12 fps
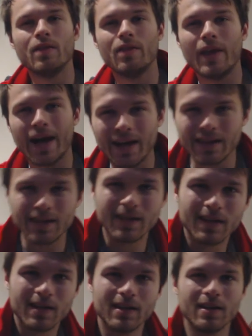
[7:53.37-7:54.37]
that
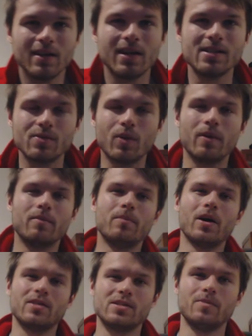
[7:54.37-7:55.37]
is what
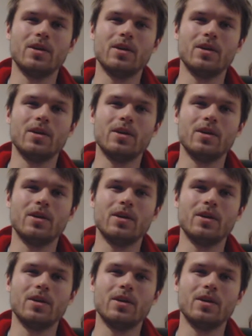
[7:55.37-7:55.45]
bugs